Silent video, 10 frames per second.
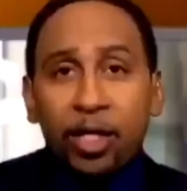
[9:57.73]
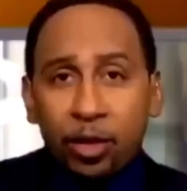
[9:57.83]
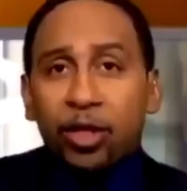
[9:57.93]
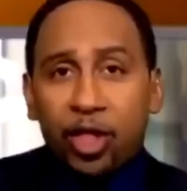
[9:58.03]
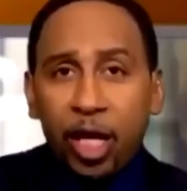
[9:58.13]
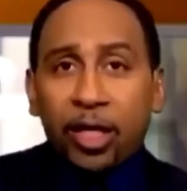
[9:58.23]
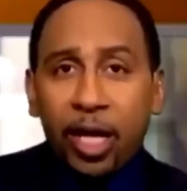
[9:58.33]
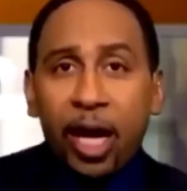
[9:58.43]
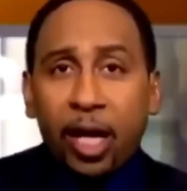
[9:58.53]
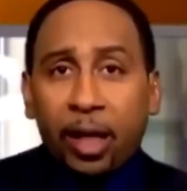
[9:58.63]
need you to
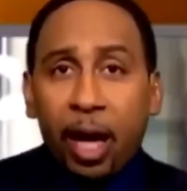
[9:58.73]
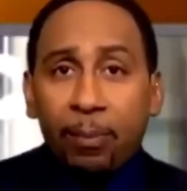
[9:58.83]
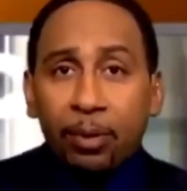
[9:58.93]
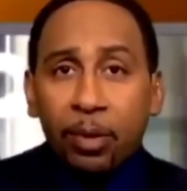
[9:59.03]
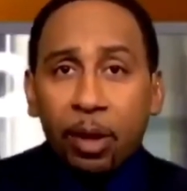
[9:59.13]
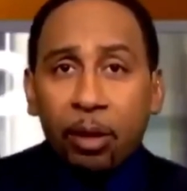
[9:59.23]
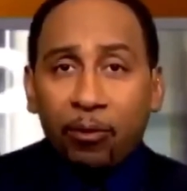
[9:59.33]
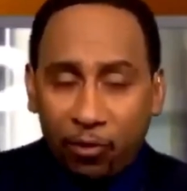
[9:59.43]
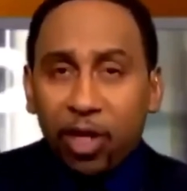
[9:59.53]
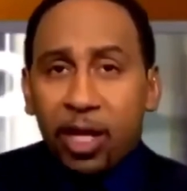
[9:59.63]
shut the hell up.
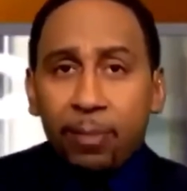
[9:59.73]
For